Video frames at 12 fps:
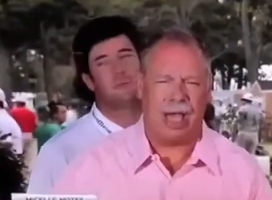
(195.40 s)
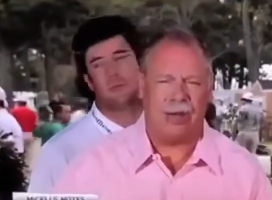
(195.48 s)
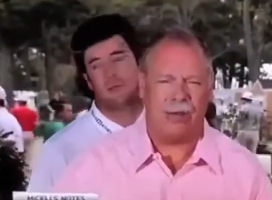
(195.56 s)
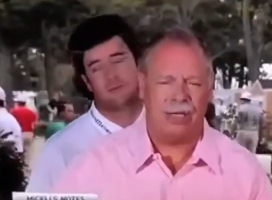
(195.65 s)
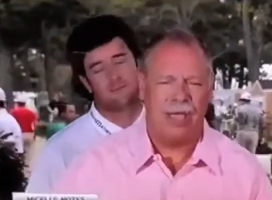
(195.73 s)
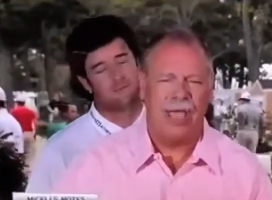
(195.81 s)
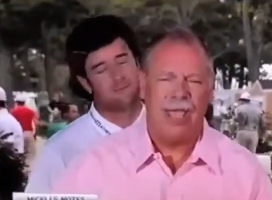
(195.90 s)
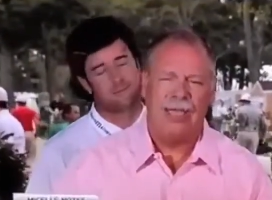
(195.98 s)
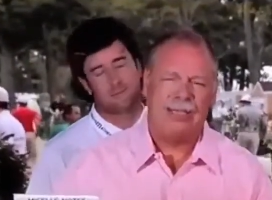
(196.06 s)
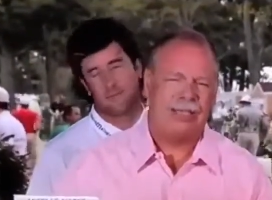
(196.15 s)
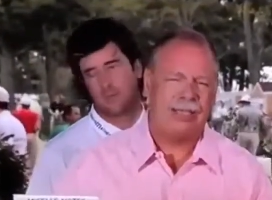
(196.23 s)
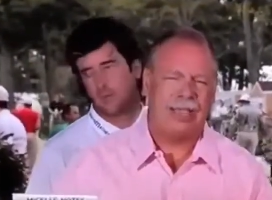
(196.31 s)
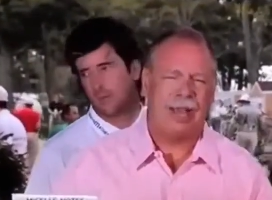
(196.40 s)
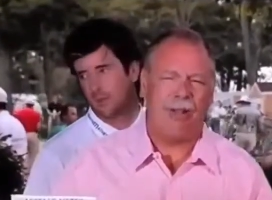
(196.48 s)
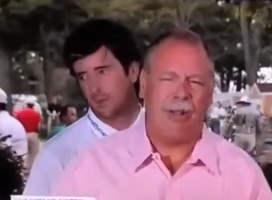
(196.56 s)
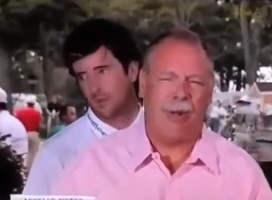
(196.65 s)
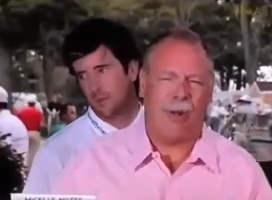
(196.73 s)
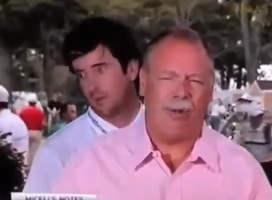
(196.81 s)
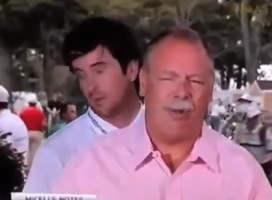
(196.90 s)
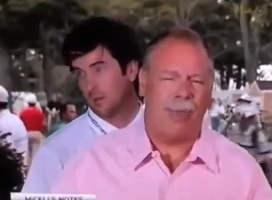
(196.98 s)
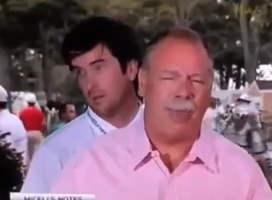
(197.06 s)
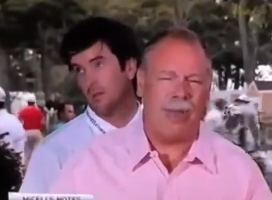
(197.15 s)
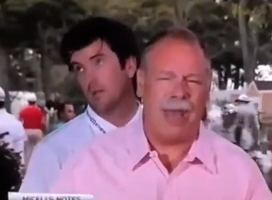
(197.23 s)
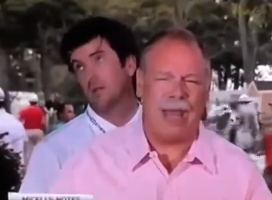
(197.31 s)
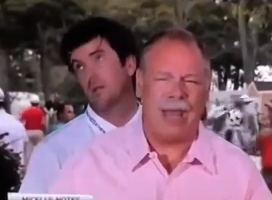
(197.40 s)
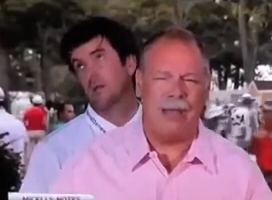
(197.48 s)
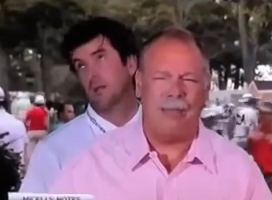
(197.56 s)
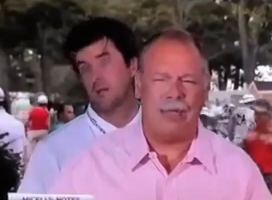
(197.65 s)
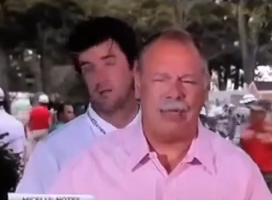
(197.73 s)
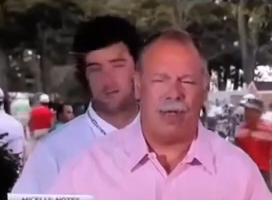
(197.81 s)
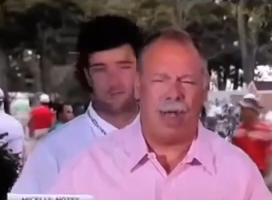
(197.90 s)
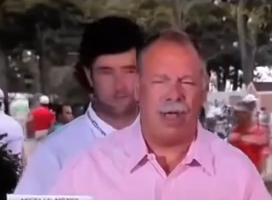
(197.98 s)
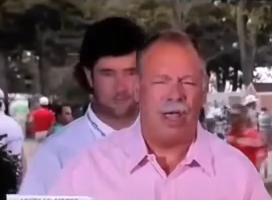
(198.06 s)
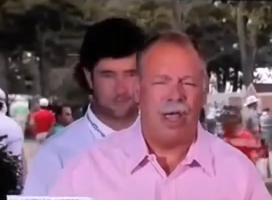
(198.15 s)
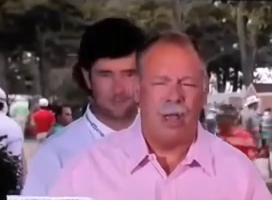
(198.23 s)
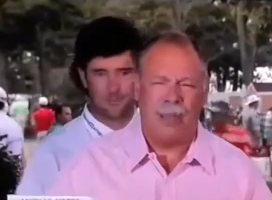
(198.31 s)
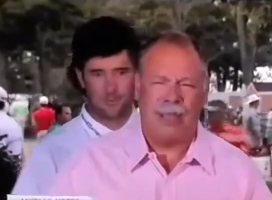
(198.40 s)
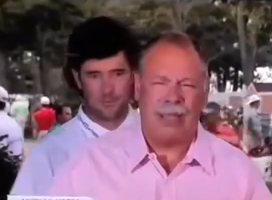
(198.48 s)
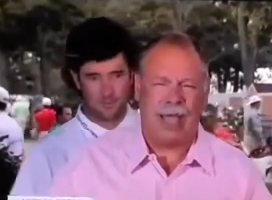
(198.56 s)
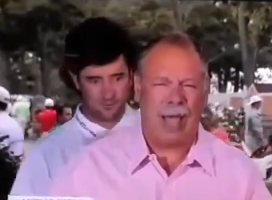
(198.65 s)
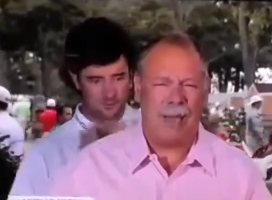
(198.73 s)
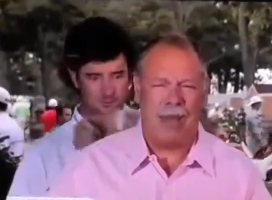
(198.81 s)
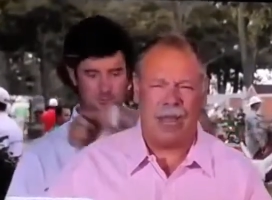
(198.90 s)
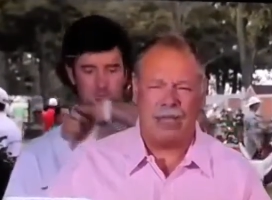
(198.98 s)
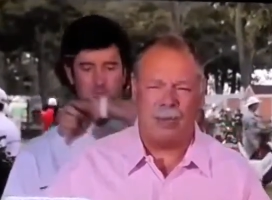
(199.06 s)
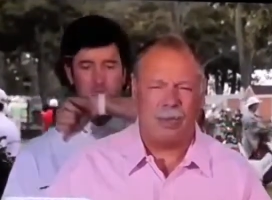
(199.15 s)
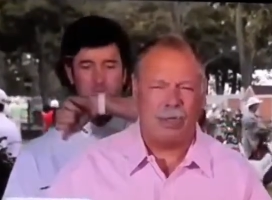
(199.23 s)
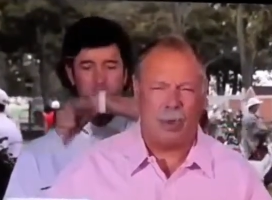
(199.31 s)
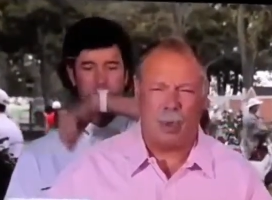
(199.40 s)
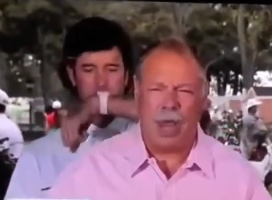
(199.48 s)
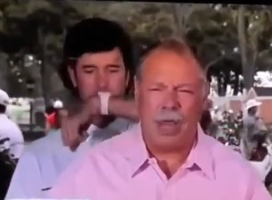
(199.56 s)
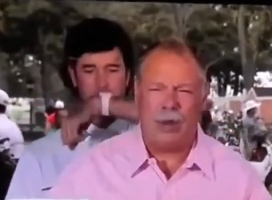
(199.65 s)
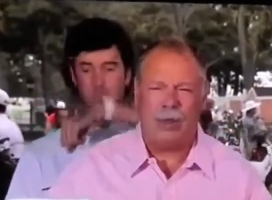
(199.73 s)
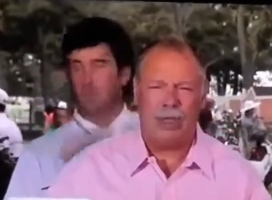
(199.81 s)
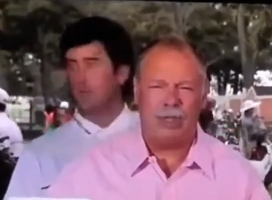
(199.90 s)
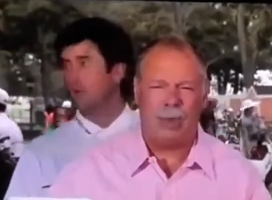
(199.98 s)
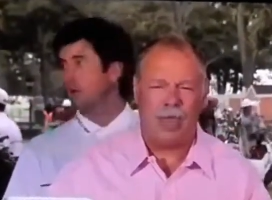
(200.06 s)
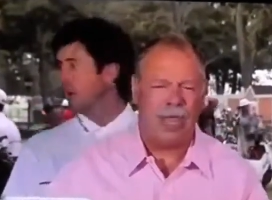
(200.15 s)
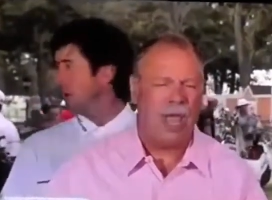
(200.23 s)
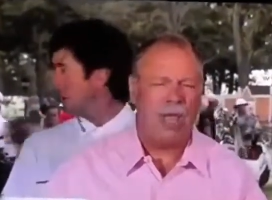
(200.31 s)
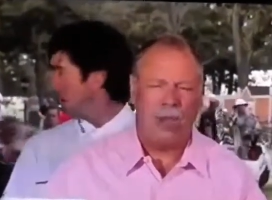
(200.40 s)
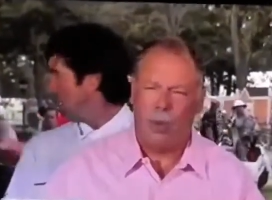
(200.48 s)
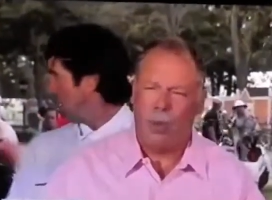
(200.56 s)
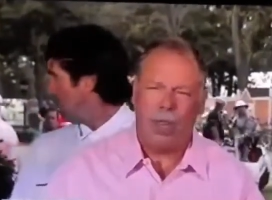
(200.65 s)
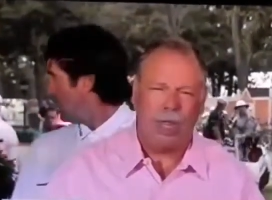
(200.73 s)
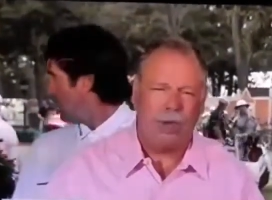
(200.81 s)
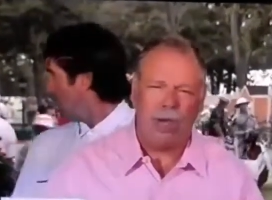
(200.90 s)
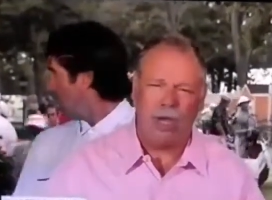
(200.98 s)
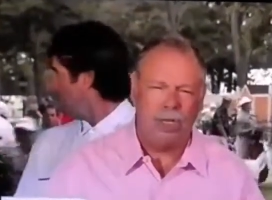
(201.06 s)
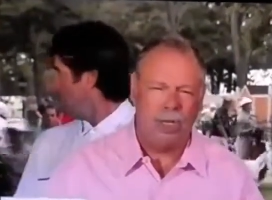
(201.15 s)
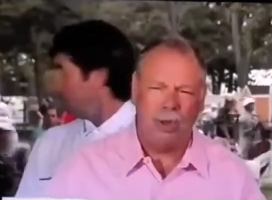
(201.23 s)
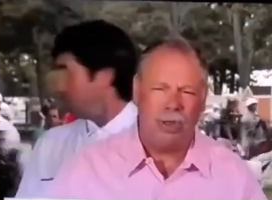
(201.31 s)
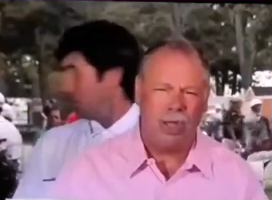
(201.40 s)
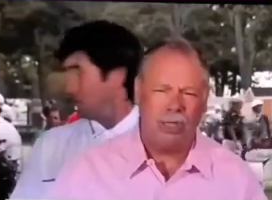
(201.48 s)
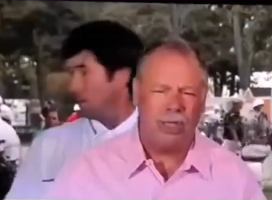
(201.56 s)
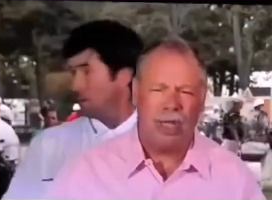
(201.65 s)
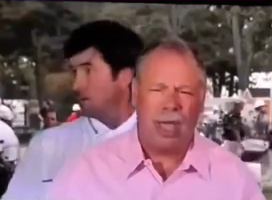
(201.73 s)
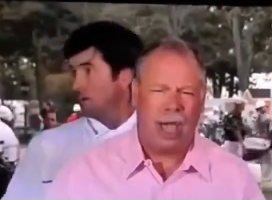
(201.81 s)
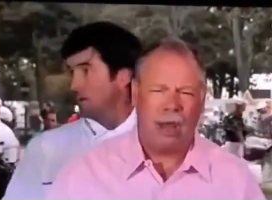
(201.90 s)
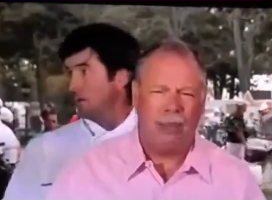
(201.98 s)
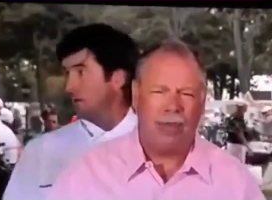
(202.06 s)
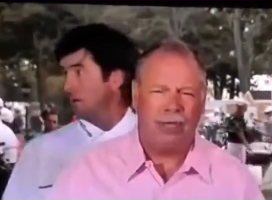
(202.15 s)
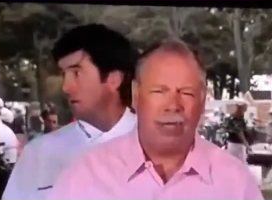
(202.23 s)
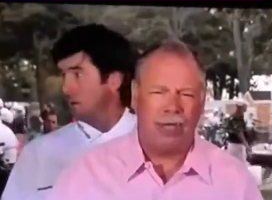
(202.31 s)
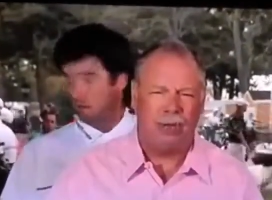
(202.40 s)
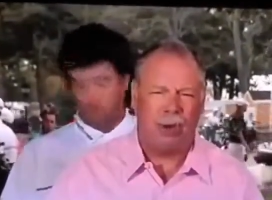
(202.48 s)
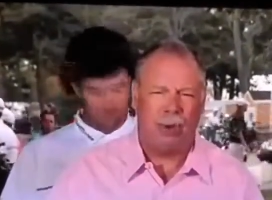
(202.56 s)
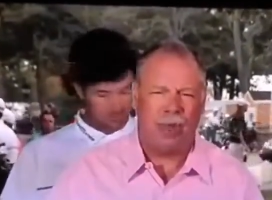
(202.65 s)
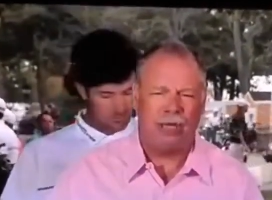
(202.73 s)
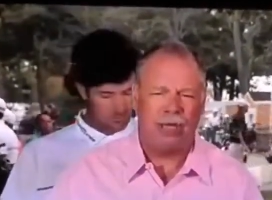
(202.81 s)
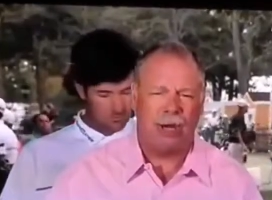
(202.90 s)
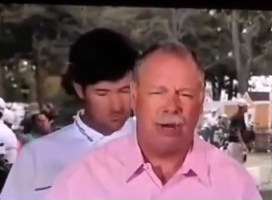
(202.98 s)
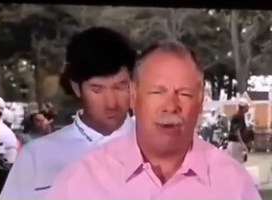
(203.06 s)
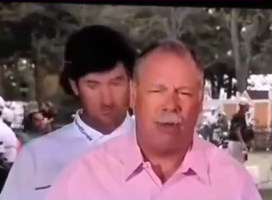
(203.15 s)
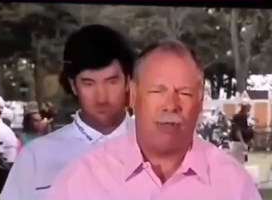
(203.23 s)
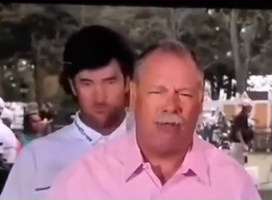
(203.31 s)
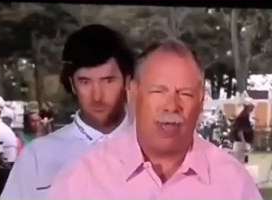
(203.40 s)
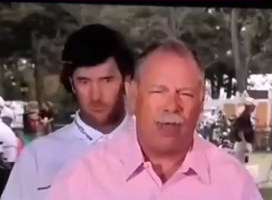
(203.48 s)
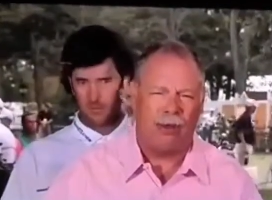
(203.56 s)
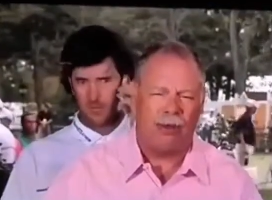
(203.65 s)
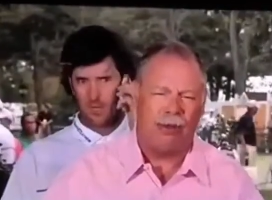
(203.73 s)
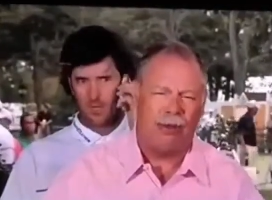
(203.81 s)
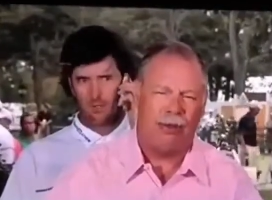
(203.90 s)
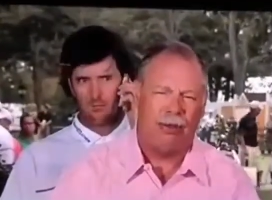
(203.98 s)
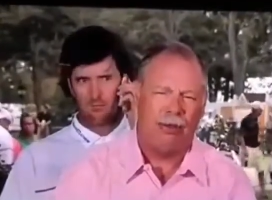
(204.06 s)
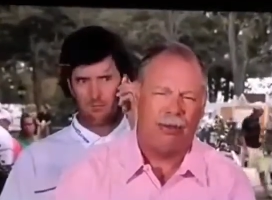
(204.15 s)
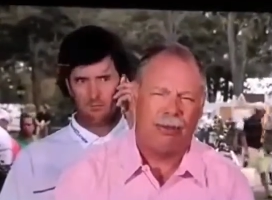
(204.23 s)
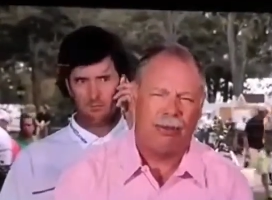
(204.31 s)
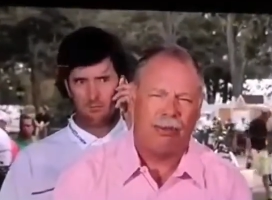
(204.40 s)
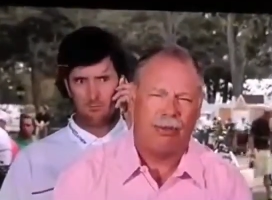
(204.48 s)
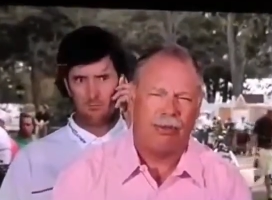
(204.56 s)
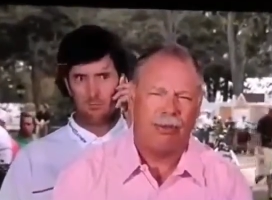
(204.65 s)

Speaker 1: out the irons. Since he's getting a little older, maybe not hitting it as long, but the combination was great here this week. You really couldn't do this on a P G A Tour range at a normal event. No,